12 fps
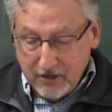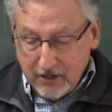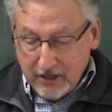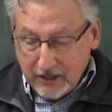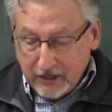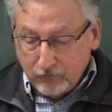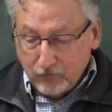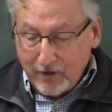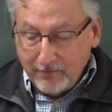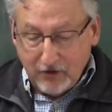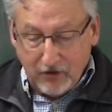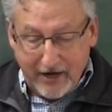He
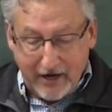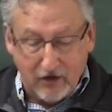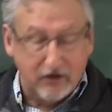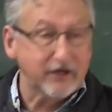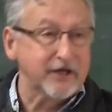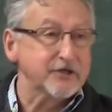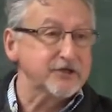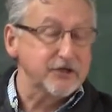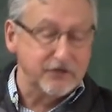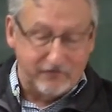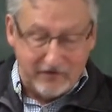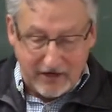rubbed her hair against
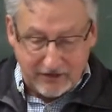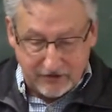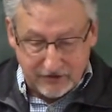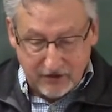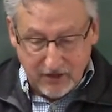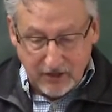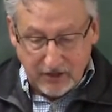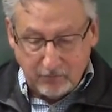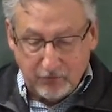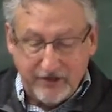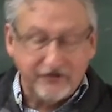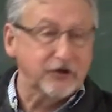his face. He
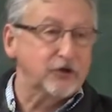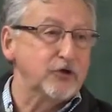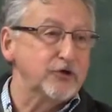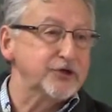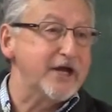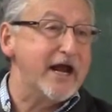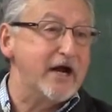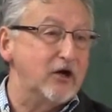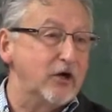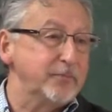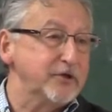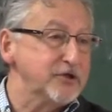breathed the girl's
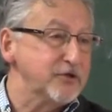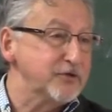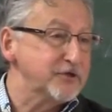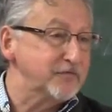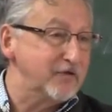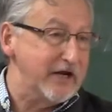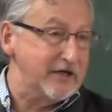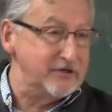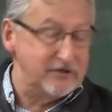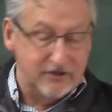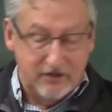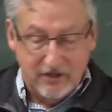hair up into his
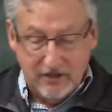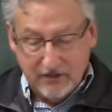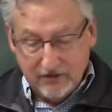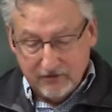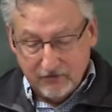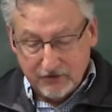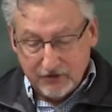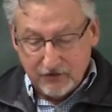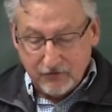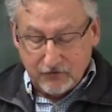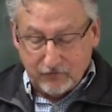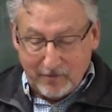face. Notice the
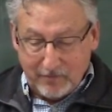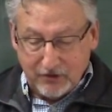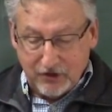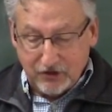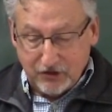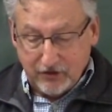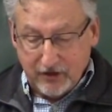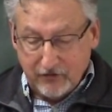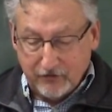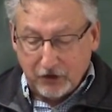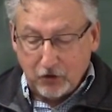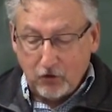use of repetition there.
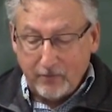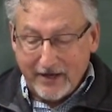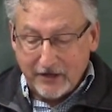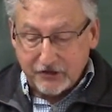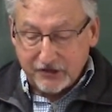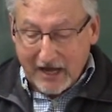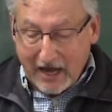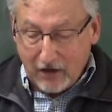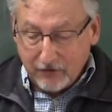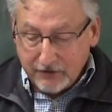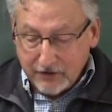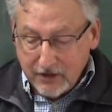The girl made a
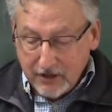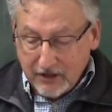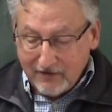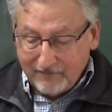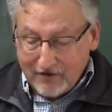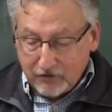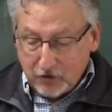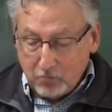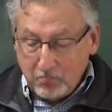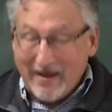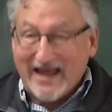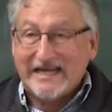sound. He felt the
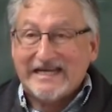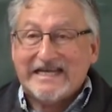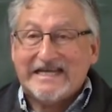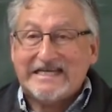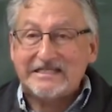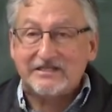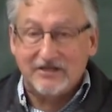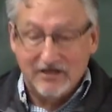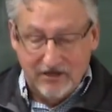bed heat